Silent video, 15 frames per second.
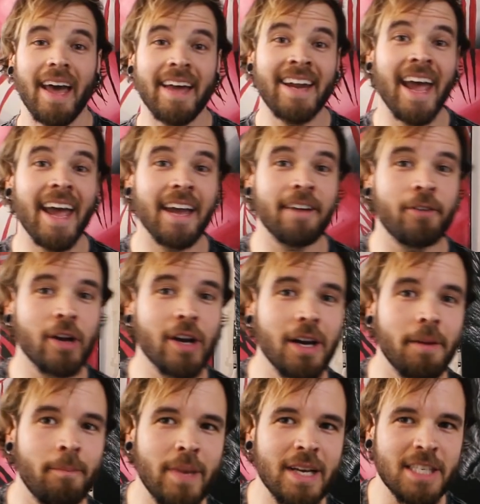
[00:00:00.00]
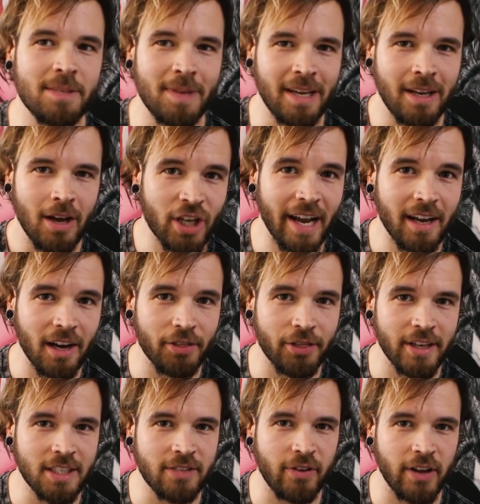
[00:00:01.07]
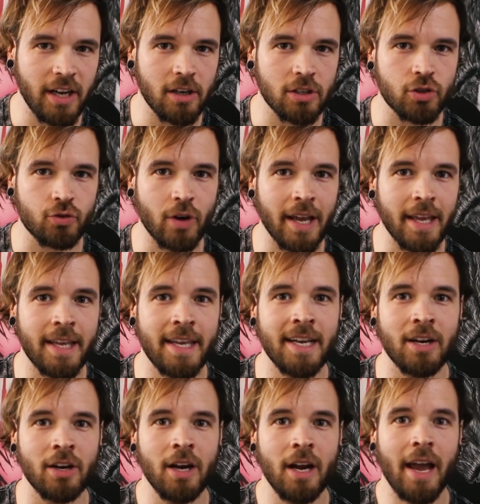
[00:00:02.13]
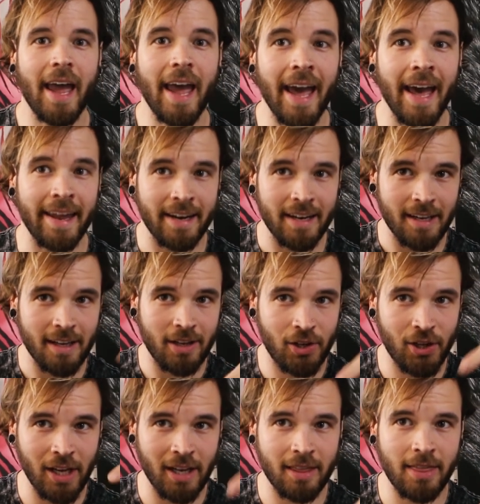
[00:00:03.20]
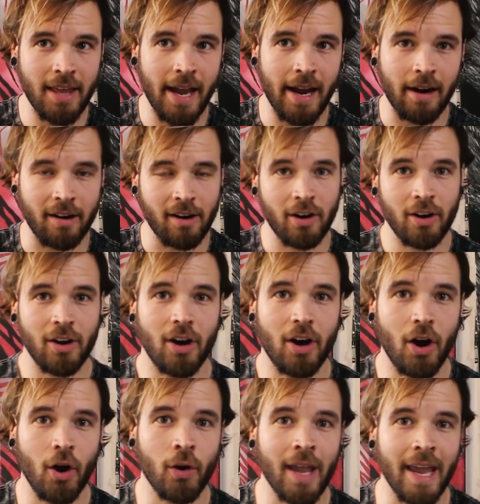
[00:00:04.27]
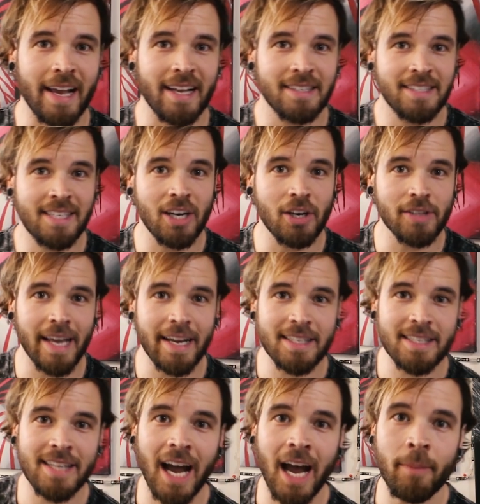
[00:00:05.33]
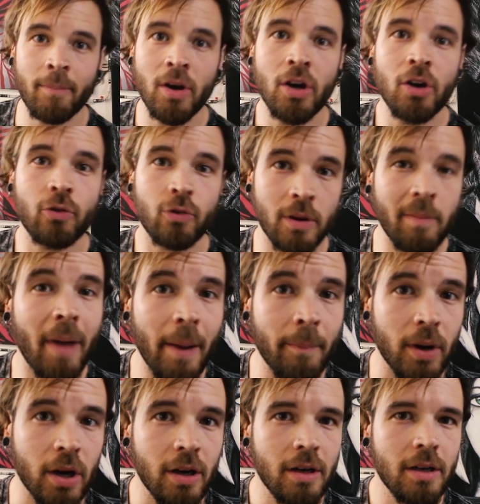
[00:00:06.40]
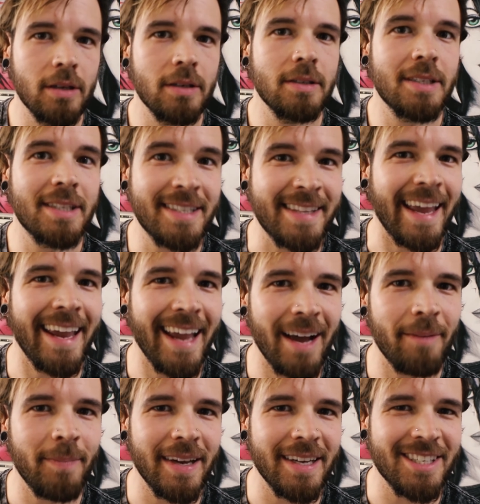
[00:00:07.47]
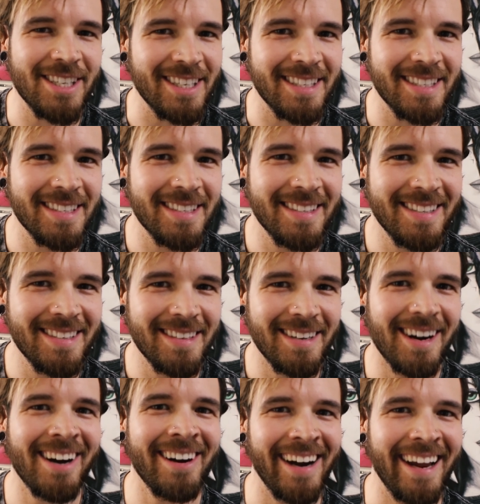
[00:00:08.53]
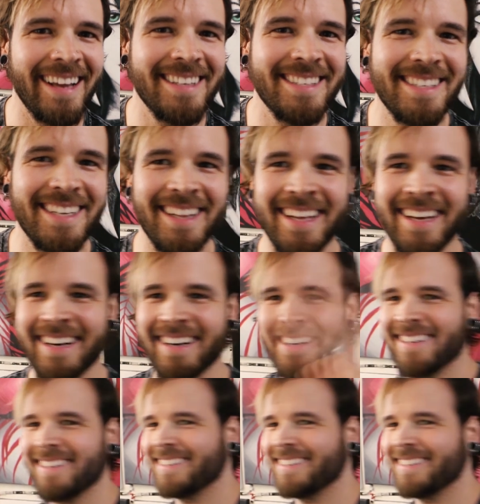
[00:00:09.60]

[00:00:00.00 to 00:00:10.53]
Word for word: And hey, if you're gonna miss me, check out these videos right here and click there. Okay, till next time, remember, stay ambitious. All right, see you later.